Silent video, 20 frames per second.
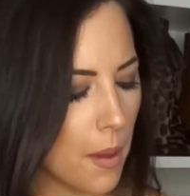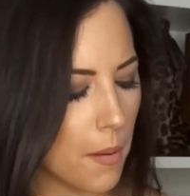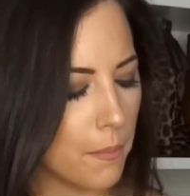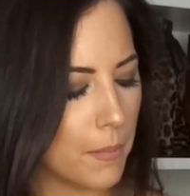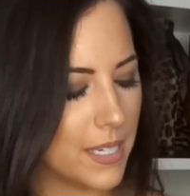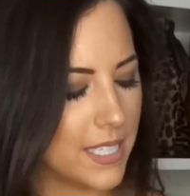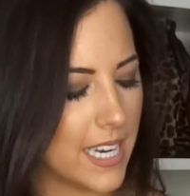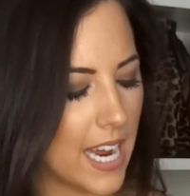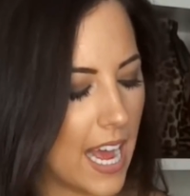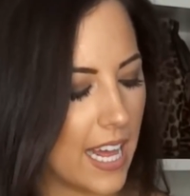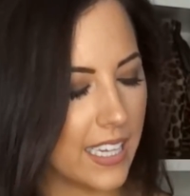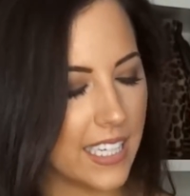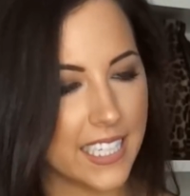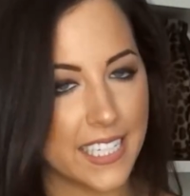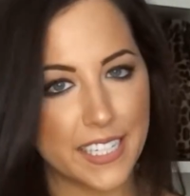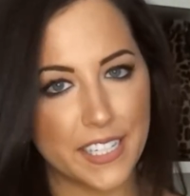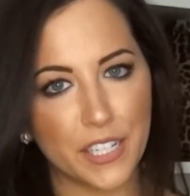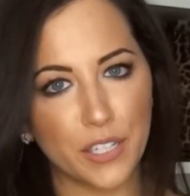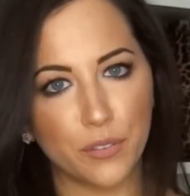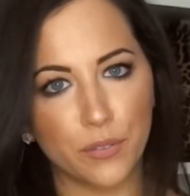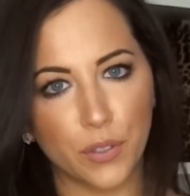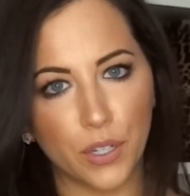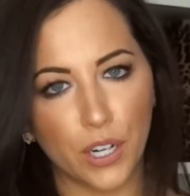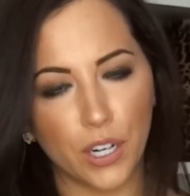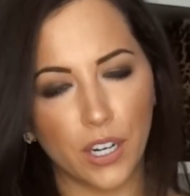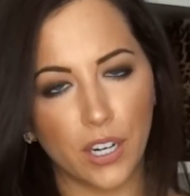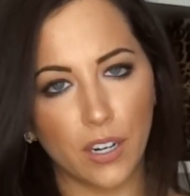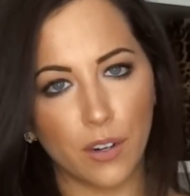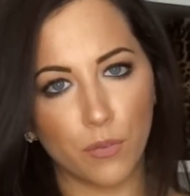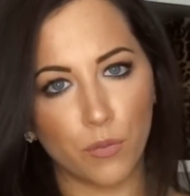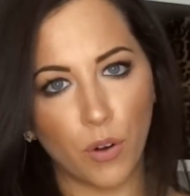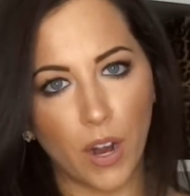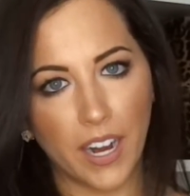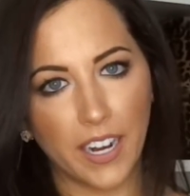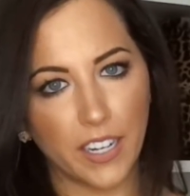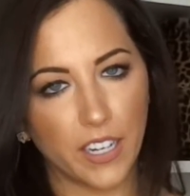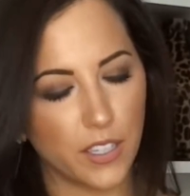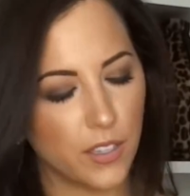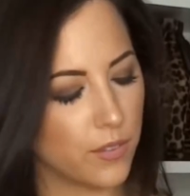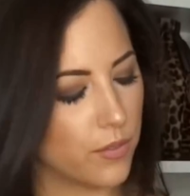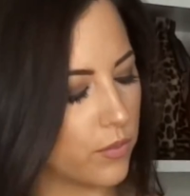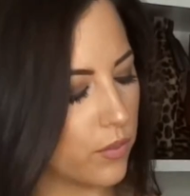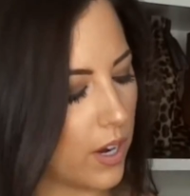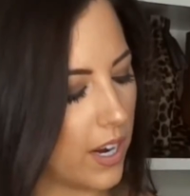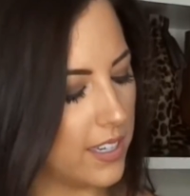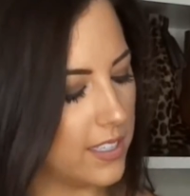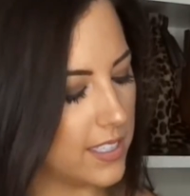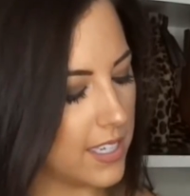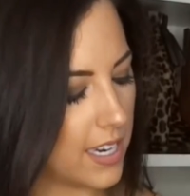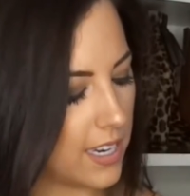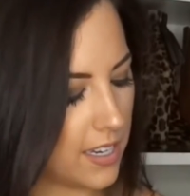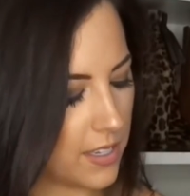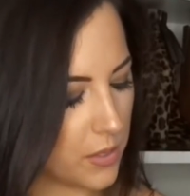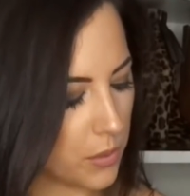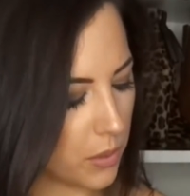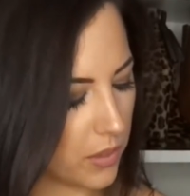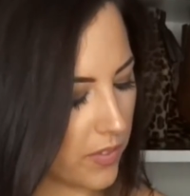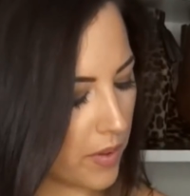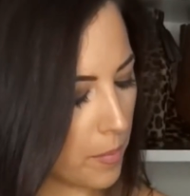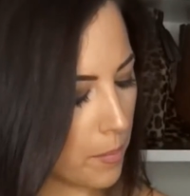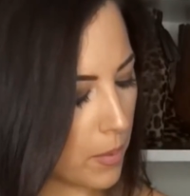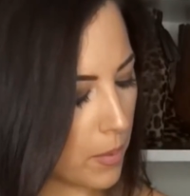metallic silver writing on the front, sort of